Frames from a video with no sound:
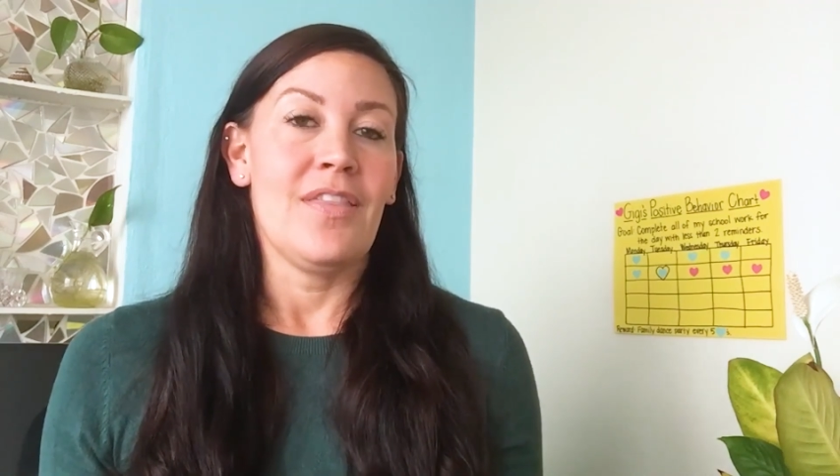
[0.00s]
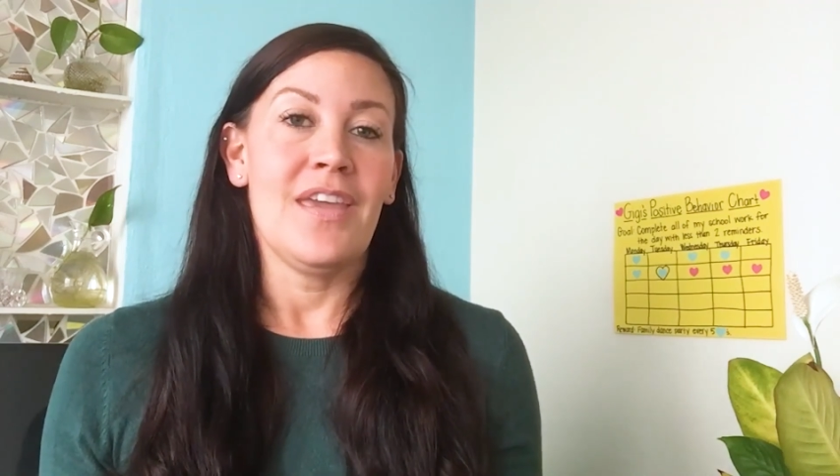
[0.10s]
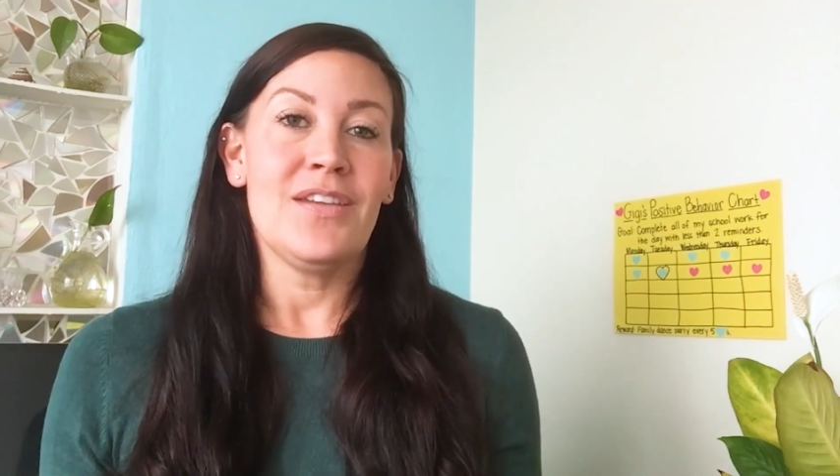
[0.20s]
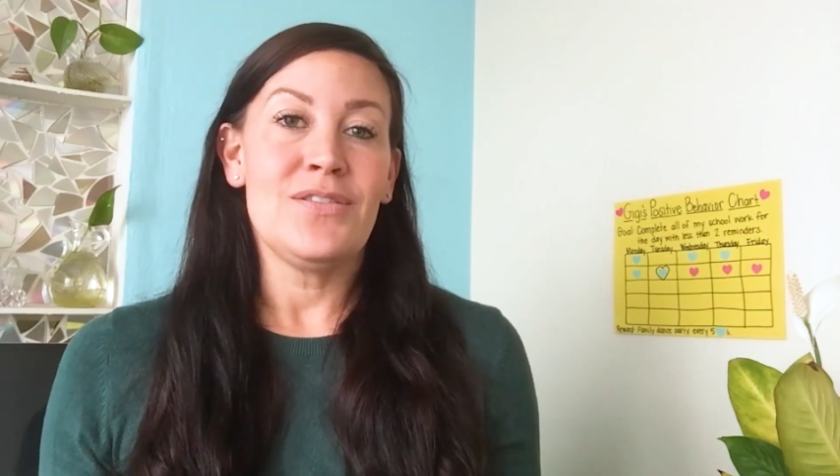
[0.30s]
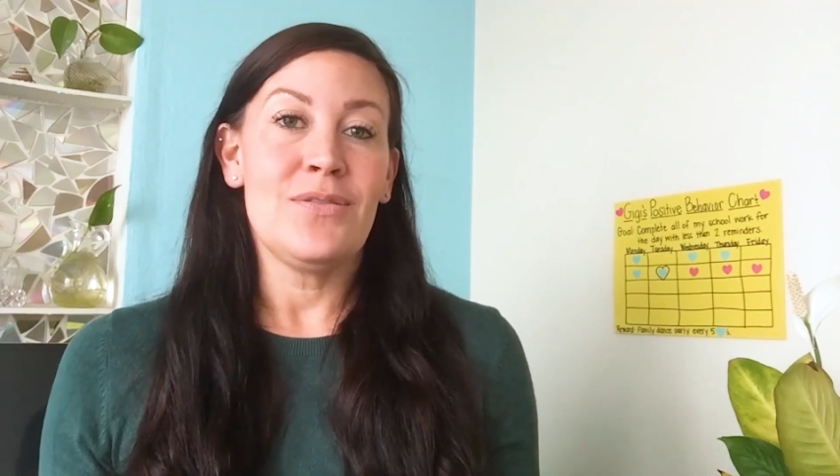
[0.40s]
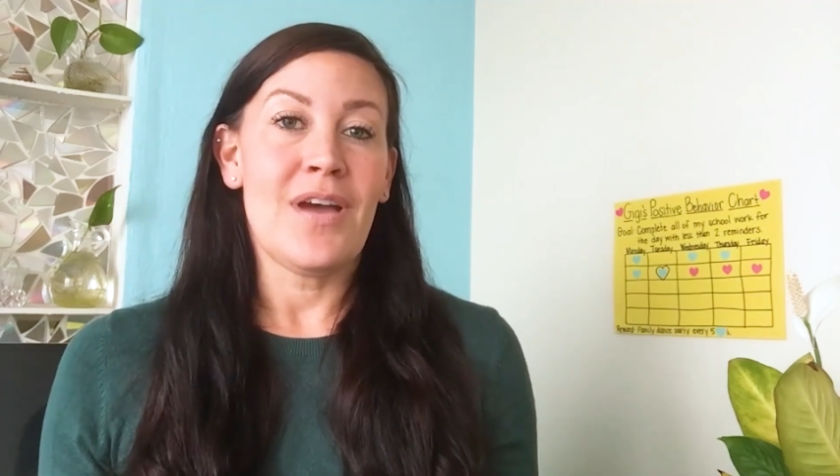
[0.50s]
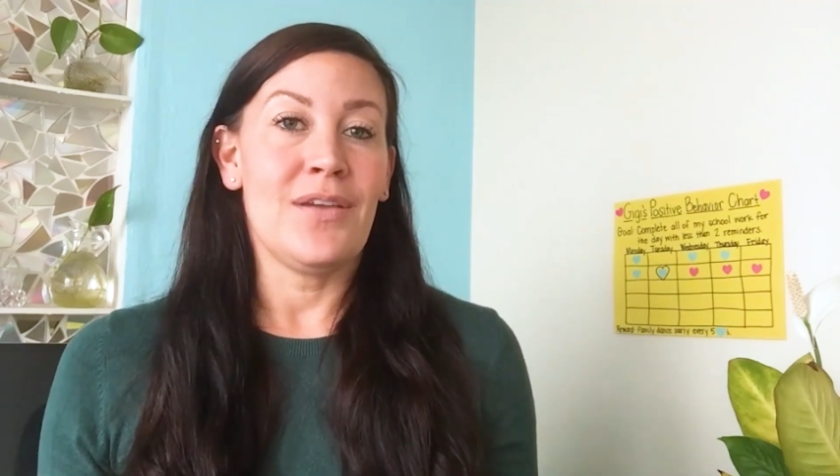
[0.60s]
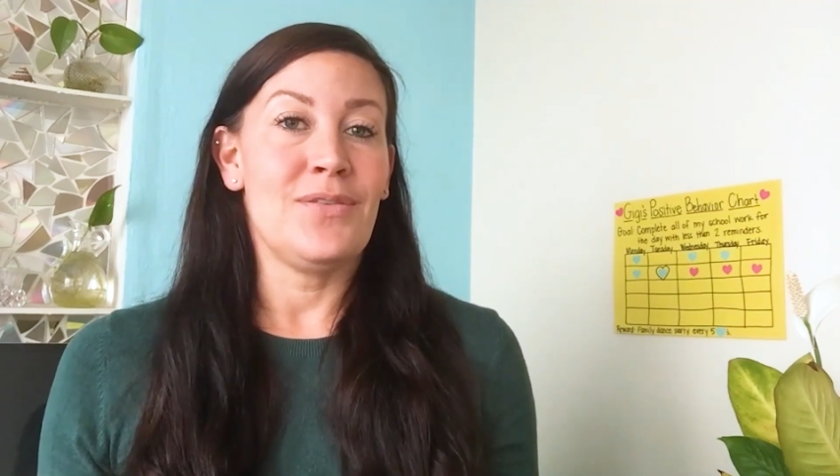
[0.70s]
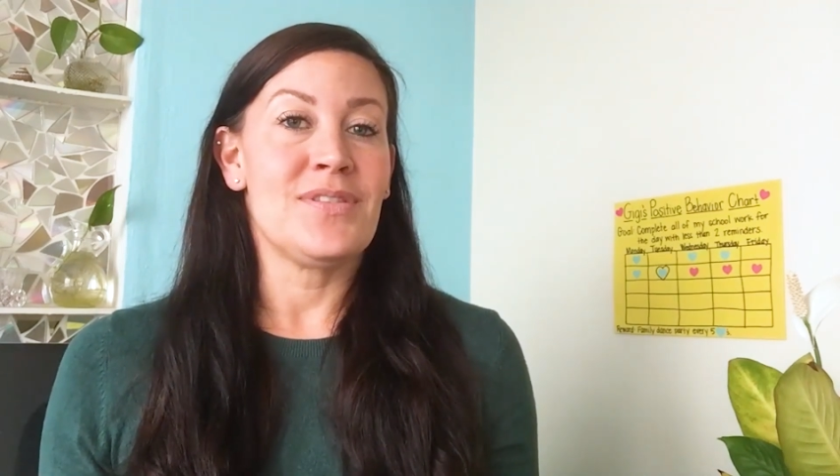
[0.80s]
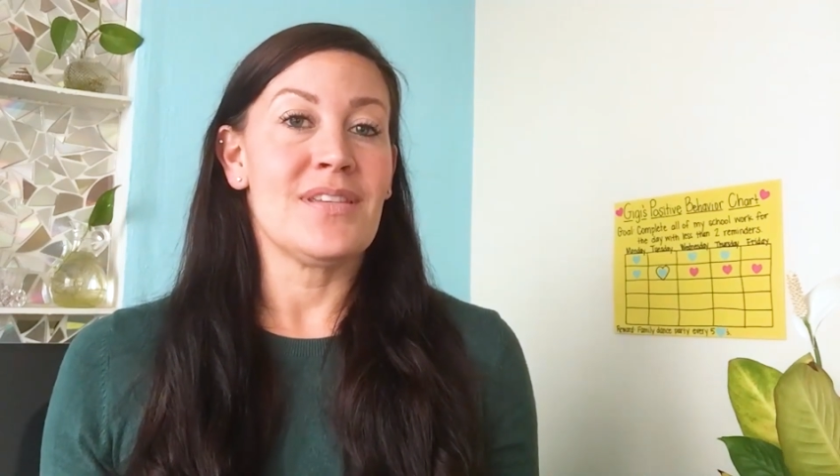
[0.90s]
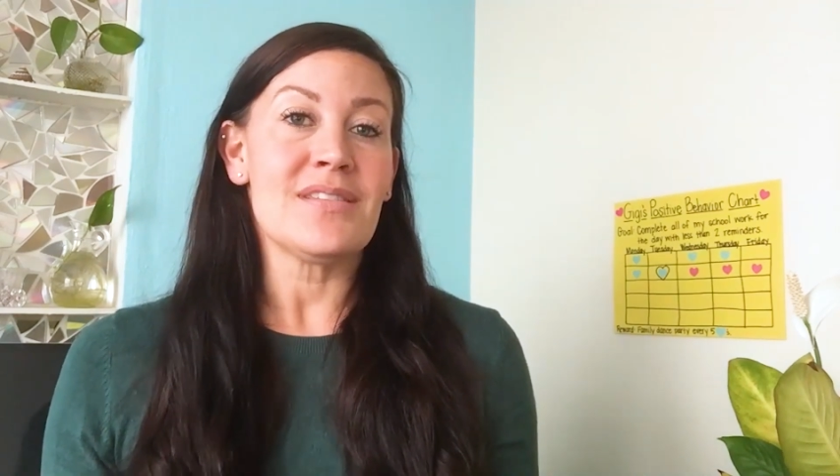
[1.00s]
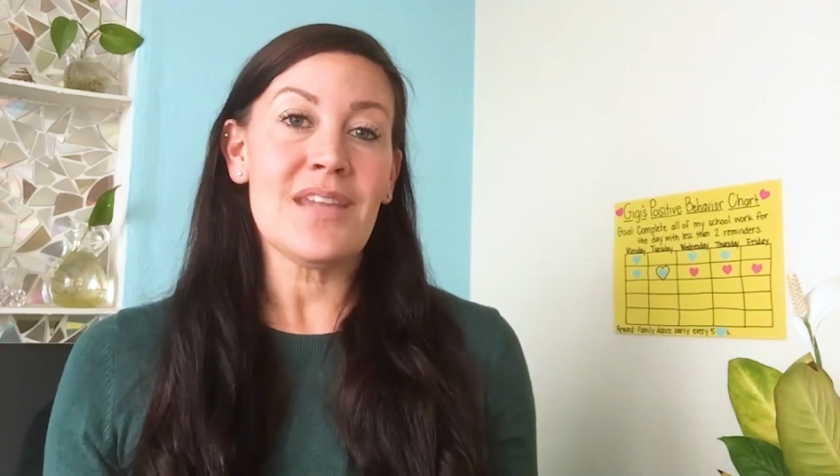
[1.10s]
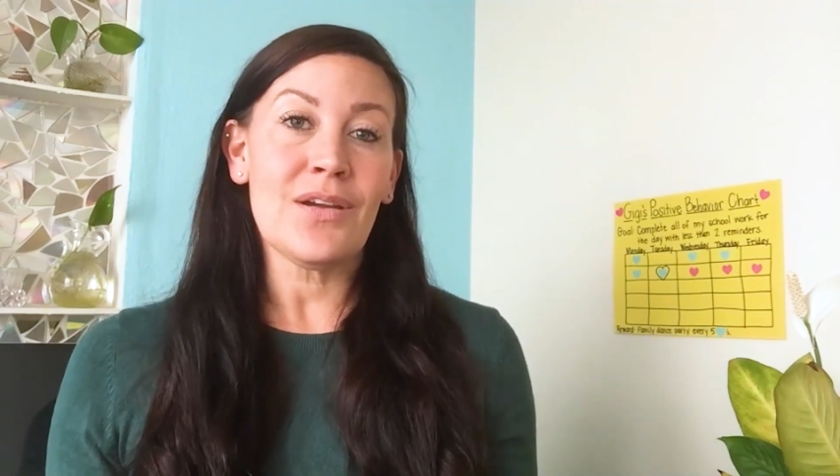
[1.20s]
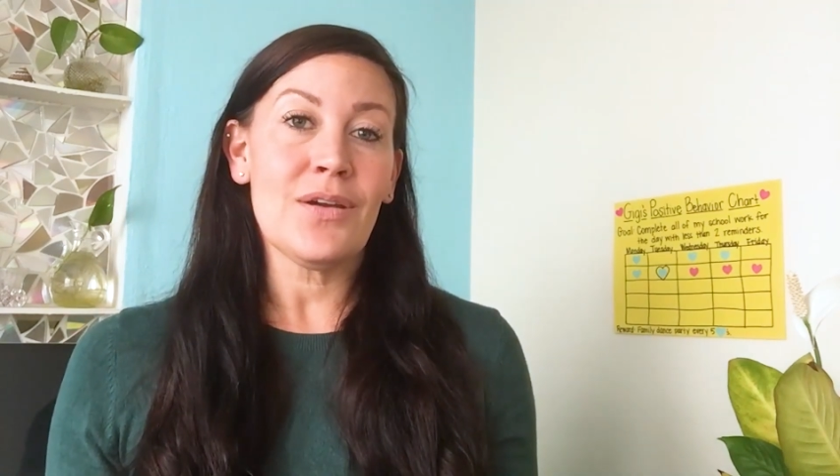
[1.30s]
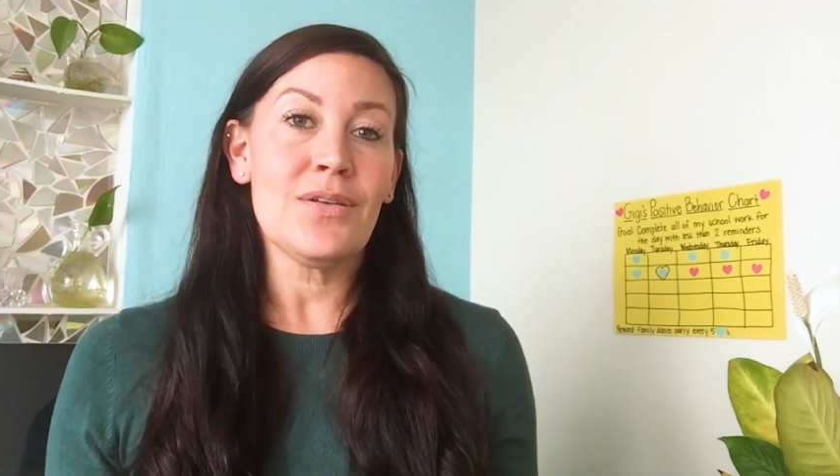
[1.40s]
They can do that using
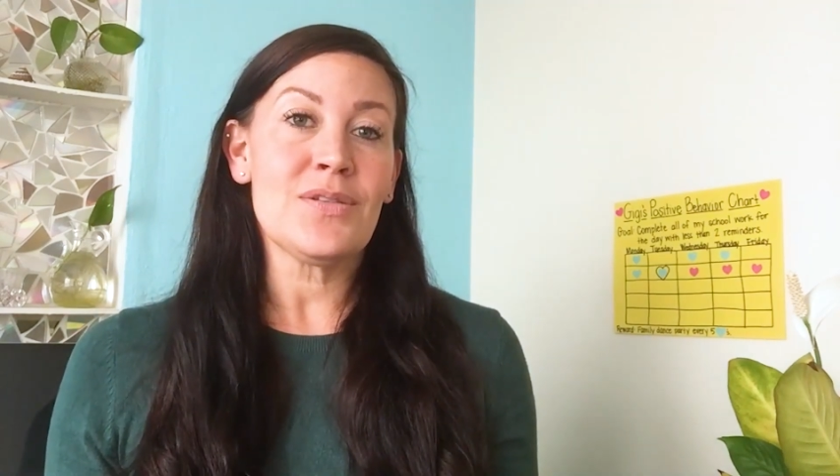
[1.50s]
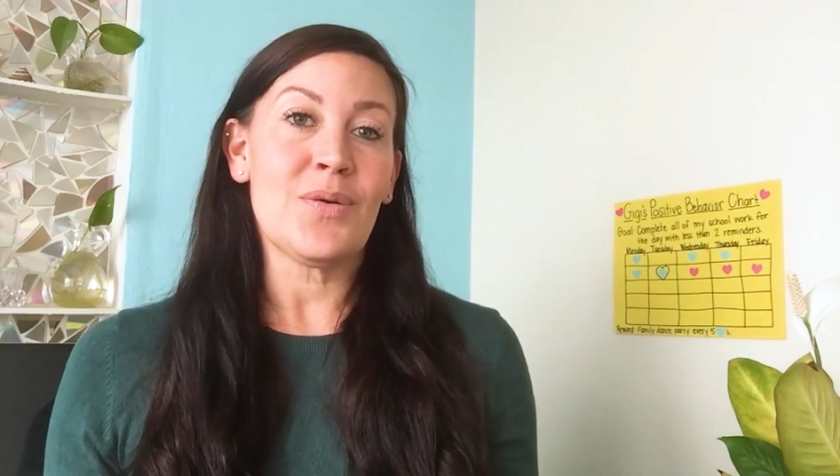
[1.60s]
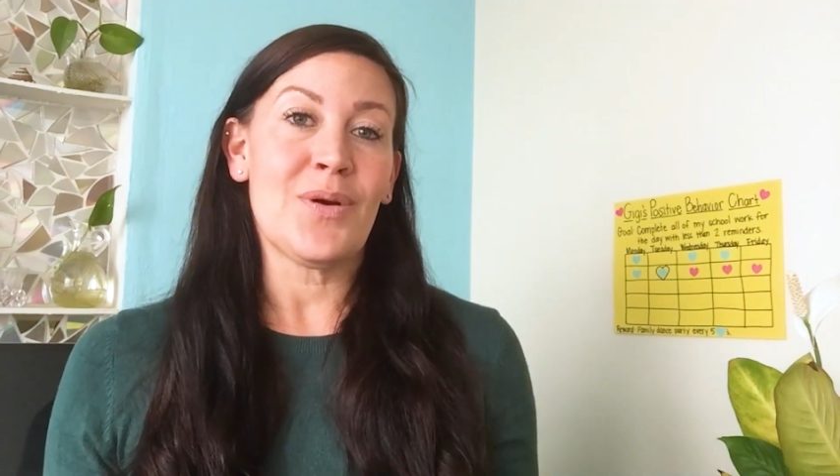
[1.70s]
stickers